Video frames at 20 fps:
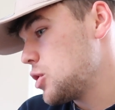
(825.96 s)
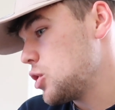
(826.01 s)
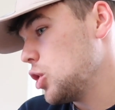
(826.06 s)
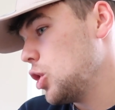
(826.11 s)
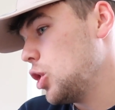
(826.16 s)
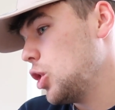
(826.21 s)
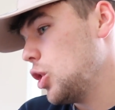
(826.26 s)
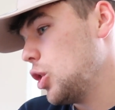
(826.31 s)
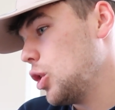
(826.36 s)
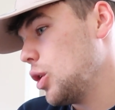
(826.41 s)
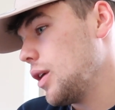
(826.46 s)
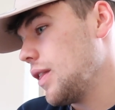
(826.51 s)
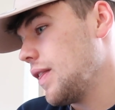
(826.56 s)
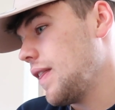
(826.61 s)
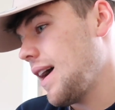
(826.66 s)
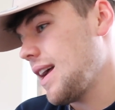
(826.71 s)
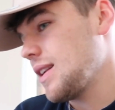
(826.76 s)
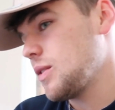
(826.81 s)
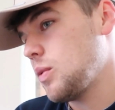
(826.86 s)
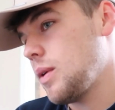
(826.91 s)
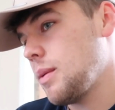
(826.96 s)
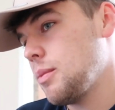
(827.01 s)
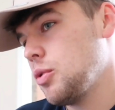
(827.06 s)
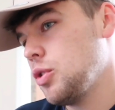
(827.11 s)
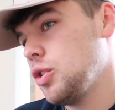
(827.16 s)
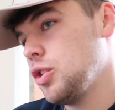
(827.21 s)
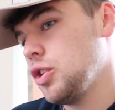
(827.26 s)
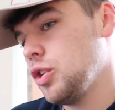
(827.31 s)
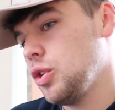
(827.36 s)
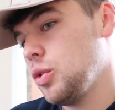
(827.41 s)
So that's what I'm
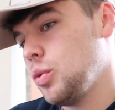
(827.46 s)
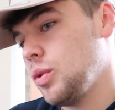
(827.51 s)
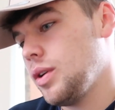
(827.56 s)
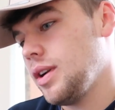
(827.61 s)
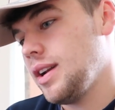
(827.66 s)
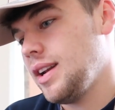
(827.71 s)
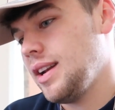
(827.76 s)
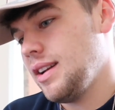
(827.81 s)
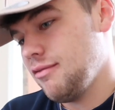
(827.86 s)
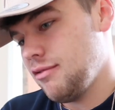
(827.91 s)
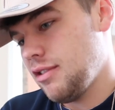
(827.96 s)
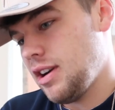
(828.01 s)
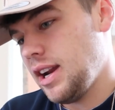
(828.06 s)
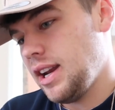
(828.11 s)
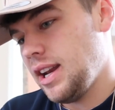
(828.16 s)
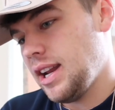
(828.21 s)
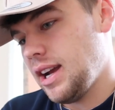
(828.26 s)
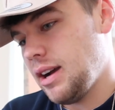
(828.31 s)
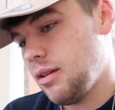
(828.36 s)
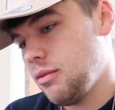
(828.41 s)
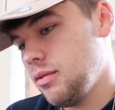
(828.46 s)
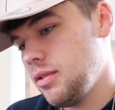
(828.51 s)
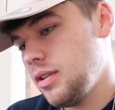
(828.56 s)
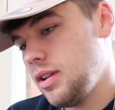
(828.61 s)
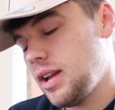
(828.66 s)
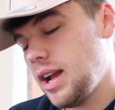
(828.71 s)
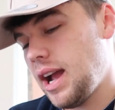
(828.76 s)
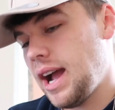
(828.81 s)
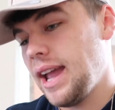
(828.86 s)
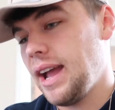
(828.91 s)
going to do right now.
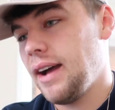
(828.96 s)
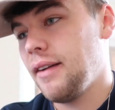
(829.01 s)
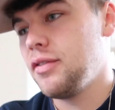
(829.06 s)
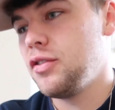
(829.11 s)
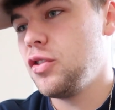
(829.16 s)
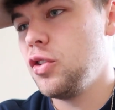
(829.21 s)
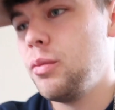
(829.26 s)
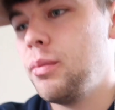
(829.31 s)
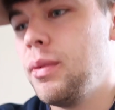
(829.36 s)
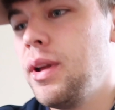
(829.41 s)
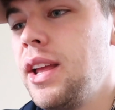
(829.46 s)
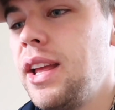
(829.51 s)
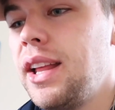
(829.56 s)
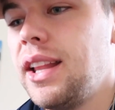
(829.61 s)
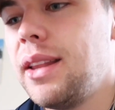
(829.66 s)
I have some